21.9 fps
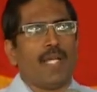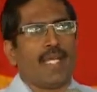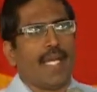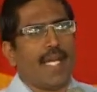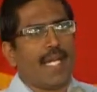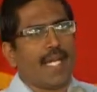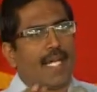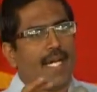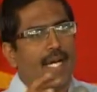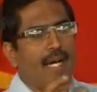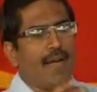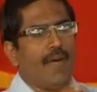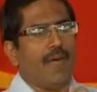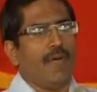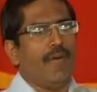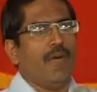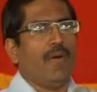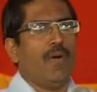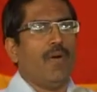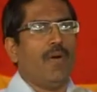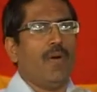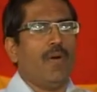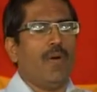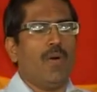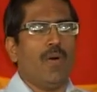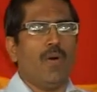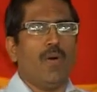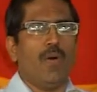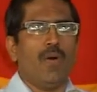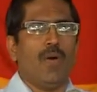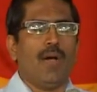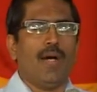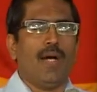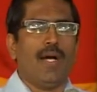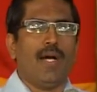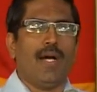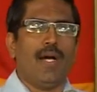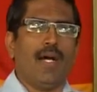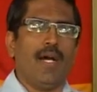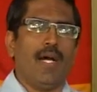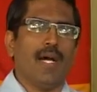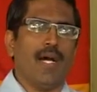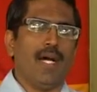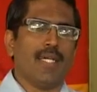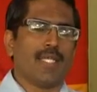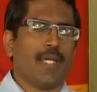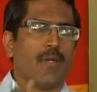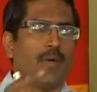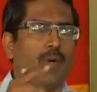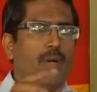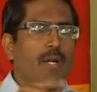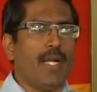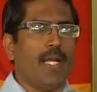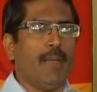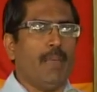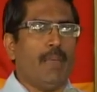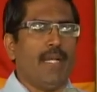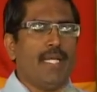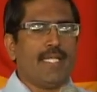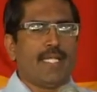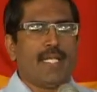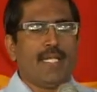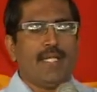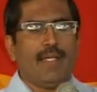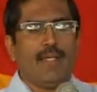can have, as I already mentioned,